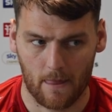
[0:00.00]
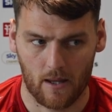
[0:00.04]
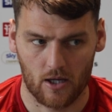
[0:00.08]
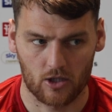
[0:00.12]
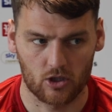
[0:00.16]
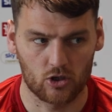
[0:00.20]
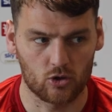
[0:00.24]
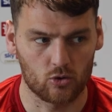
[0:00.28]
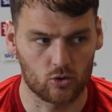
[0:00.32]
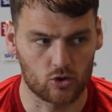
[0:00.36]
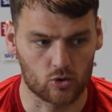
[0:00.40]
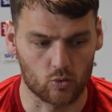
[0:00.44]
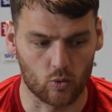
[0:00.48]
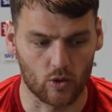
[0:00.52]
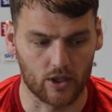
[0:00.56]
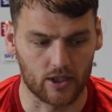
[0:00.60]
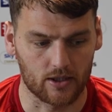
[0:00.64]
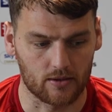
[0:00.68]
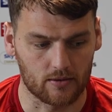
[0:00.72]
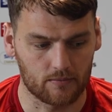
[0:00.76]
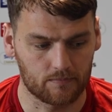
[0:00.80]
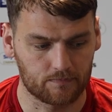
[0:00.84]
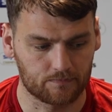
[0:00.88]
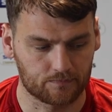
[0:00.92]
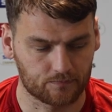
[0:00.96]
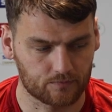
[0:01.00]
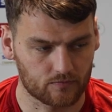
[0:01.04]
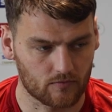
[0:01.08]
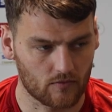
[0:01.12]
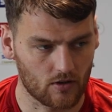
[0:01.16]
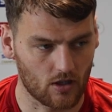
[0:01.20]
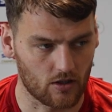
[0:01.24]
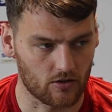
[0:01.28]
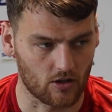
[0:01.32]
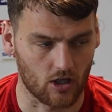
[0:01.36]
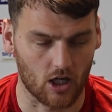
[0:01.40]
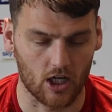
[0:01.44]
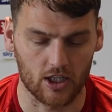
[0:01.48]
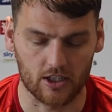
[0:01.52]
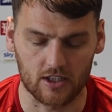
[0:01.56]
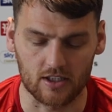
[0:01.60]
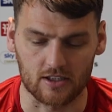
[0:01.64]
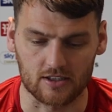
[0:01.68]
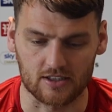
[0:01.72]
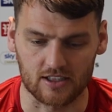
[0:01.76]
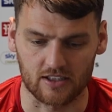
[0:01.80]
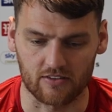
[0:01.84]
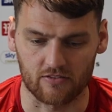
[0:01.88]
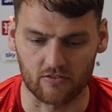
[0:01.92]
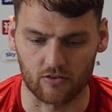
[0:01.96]
a huge win that I
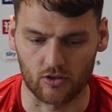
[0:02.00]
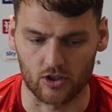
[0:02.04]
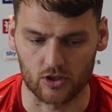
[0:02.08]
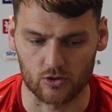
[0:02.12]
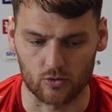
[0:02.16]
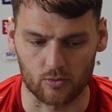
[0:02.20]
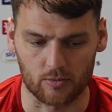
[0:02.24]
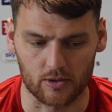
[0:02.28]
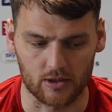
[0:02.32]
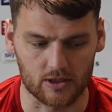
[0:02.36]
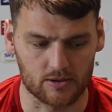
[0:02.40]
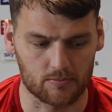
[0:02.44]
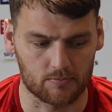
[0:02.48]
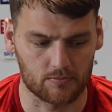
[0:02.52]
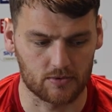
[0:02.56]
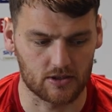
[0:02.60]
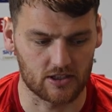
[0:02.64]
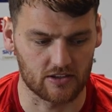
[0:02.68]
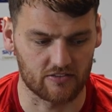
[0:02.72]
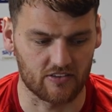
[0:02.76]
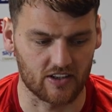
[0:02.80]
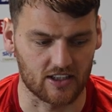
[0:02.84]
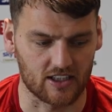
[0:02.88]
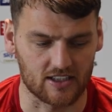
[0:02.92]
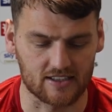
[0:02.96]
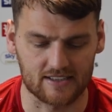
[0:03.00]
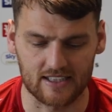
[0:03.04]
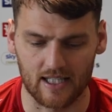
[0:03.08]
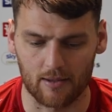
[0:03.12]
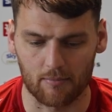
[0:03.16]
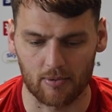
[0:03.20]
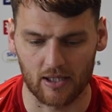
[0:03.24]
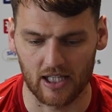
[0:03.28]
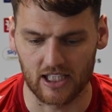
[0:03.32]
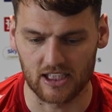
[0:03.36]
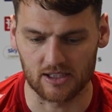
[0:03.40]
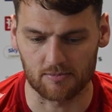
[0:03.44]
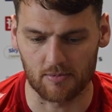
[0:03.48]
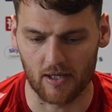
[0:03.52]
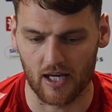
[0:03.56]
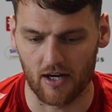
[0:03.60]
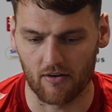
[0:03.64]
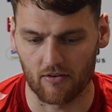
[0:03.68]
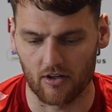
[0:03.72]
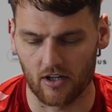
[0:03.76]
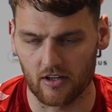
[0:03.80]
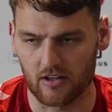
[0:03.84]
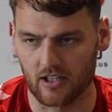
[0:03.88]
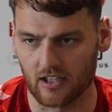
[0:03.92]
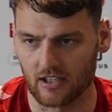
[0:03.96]
can see for us would be defending set plays
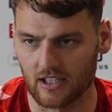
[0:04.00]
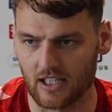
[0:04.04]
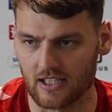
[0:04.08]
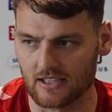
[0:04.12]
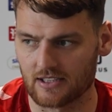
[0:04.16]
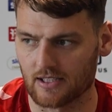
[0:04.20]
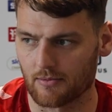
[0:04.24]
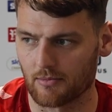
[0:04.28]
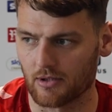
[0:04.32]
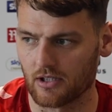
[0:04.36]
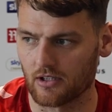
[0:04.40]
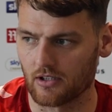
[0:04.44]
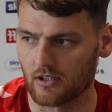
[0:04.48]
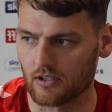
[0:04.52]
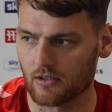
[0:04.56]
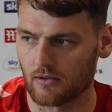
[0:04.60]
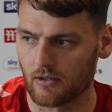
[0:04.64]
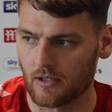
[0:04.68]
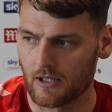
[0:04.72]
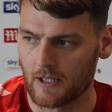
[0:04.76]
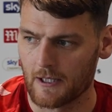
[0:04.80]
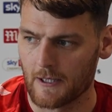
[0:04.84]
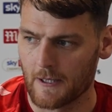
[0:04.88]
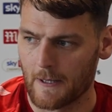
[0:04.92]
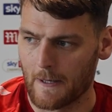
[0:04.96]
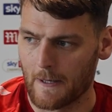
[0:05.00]
better, and I think that's something that